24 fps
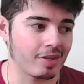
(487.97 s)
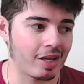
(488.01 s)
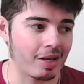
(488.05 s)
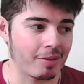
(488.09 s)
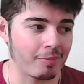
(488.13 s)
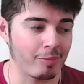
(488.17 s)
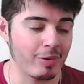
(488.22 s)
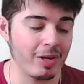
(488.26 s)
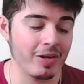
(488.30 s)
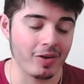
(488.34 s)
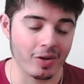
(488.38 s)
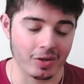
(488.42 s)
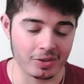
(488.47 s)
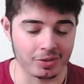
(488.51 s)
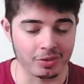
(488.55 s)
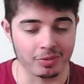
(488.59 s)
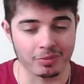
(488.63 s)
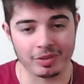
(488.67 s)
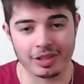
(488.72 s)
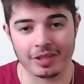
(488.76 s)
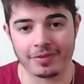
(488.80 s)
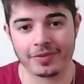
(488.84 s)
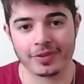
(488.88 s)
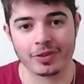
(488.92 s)
we've got some
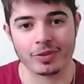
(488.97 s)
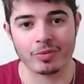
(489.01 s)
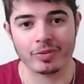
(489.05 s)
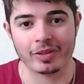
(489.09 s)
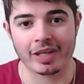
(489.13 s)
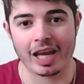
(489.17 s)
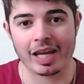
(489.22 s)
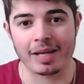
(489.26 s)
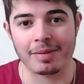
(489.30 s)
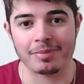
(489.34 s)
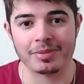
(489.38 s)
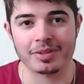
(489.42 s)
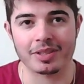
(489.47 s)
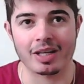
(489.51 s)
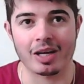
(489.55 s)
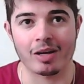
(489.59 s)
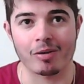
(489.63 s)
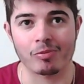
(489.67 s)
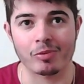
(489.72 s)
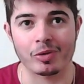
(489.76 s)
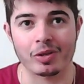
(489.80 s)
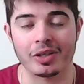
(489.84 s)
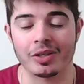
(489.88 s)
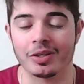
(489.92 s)
difficult games in our
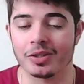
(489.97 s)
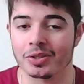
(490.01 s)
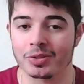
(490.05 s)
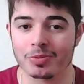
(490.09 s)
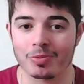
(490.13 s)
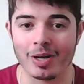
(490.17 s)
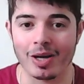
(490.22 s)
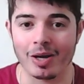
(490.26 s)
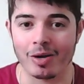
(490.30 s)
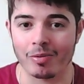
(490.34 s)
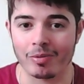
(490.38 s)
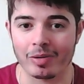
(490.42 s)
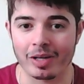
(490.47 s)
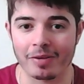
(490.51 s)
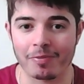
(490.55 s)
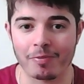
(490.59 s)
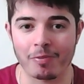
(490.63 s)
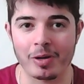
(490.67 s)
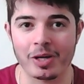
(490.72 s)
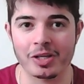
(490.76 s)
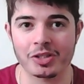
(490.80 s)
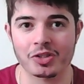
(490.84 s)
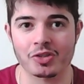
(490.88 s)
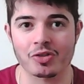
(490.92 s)
running as well. If
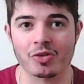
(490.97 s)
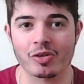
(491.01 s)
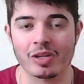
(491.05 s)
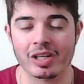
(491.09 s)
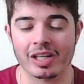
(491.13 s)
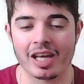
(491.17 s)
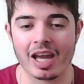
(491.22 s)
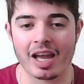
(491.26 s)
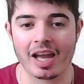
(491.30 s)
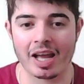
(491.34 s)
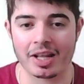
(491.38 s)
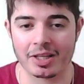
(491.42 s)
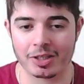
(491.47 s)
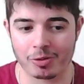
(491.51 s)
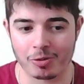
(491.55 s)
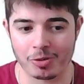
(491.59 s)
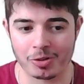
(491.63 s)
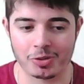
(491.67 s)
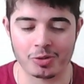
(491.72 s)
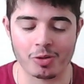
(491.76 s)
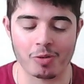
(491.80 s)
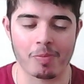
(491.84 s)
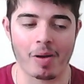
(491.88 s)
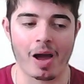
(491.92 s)
we're struggling against
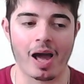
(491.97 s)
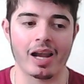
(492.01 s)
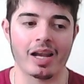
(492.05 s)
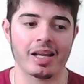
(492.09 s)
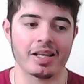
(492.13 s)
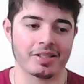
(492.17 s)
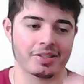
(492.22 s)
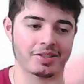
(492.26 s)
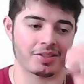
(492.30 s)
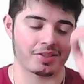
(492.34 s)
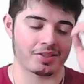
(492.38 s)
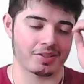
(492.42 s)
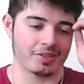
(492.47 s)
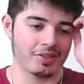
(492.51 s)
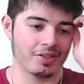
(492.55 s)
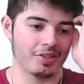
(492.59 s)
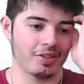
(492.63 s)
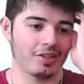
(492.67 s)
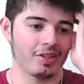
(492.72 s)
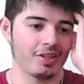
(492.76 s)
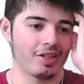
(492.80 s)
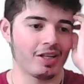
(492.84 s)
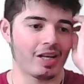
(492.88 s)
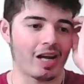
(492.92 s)
Crystal Palace
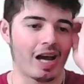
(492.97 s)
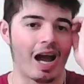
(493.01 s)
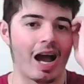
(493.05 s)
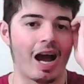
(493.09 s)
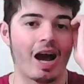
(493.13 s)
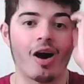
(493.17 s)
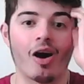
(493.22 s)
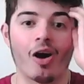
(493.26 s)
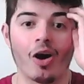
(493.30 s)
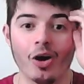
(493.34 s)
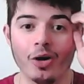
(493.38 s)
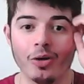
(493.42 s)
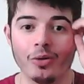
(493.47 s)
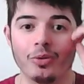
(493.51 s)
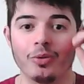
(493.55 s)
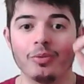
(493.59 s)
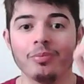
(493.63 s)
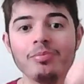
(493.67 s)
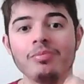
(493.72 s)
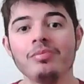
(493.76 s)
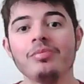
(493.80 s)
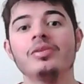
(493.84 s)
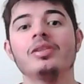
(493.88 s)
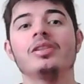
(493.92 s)
at
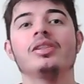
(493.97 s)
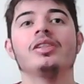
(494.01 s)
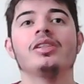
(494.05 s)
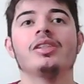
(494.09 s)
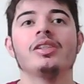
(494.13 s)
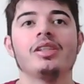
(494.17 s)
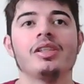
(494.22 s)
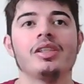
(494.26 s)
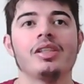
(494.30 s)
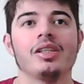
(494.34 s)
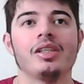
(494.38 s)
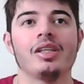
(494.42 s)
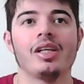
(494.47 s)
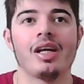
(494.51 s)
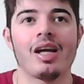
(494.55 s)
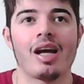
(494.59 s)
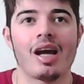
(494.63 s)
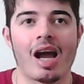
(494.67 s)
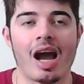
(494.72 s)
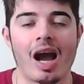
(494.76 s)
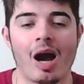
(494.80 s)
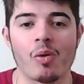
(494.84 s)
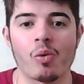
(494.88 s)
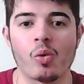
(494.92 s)
home,
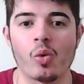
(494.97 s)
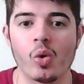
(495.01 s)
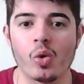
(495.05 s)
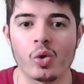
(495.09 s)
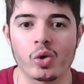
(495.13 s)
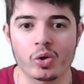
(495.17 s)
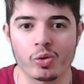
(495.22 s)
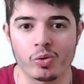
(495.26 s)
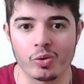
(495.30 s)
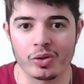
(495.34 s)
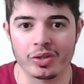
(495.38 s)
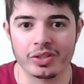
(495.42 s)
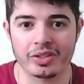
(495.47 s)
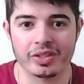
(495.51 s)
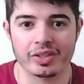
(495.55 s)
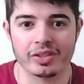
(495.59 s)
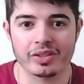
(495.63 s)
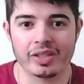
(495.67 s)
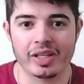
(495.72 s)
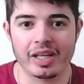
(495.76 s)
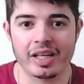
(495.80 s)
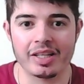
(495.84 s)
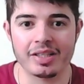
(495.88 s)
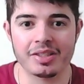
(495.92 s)
how awkward
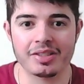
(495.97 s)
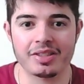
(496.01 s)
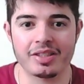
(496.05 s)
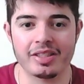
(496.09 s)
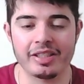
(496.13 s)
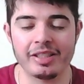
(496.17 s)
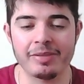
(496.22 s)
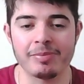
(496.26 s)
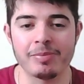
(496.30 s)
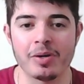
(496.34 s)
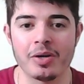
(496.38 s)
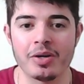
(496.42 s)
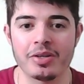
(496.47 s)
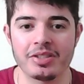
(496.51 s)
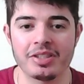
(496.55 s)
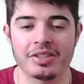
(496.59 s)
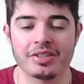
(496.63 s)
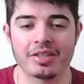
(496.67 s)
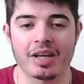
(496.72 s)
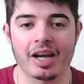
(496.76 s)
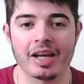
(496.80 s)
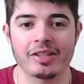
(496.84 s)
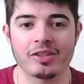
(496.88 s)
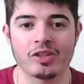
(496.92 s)
is the
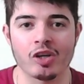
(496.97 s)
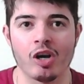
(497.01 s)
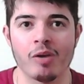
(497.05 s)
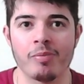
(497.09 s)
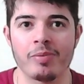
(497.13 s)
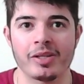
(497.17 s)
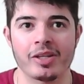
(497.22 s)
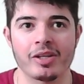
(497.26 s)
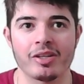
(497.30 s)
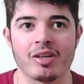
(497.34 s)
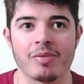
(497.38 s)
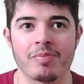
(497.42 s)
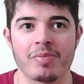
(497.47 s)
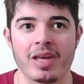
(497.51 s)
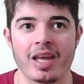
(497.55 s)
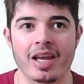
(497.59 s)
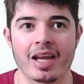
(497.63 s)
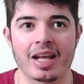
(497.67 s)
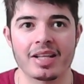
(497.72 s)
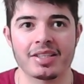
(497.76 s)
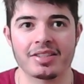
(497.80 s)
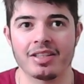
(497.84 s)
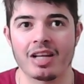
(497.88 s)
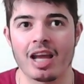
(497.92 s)
Merseyside derby going to be
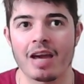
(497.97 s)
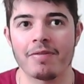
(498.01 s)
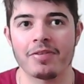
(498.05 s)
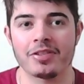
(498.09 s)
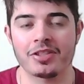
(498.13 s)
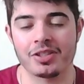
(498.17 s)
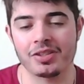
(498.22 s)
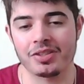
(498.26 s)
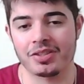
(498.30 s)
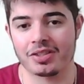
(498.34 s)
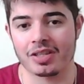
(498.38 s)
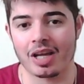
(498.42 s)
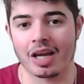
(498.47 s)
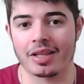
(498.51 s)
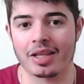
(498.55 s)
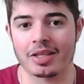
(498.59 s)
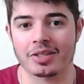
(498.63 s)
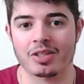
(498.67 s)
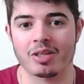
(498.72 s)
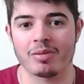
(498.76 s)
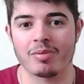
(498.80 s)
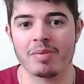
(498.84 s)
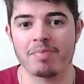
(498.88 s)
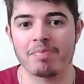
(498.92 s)
against an Everton side that's
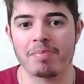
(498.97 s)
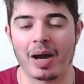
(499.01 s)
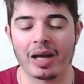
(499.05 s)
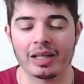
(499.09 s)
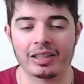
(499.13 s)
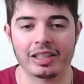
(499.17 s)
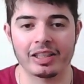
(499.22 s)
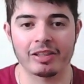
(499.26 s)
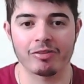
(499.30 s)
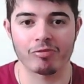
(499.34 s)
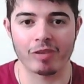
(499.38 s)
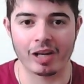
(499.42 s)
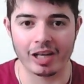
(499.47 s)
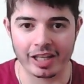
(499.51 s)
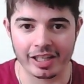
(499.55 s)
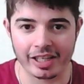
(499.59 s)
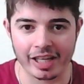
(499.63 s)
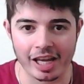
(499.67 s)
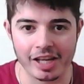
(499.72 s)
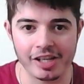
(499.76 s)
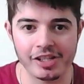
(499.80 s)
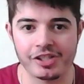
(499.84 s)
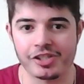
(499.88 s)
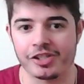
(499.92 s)
going to be battling
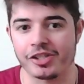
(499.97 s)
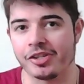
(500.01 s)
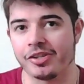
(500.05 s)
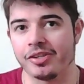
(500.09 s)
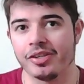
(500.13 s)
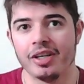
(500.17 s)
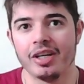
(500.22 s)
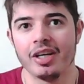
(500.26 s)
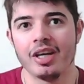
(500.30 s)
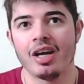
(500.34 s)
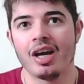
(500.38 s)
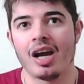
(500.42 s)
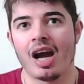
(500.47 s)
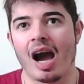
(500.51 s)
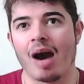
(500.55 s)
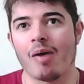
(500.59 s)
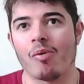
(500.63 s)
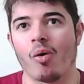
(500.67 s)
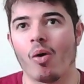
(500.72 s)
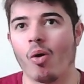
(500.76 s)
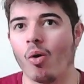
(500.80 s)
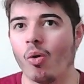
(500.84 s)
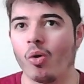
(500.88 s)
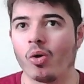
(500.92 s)
relegation? How
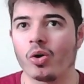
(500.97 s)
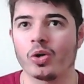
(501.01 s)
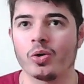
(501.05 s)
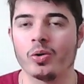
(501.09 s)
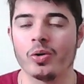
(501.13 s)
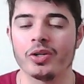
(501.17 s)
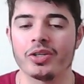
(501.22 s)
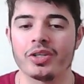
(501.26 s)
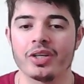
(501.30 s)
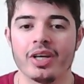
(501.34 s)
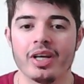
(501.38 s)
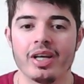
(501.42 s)
awkward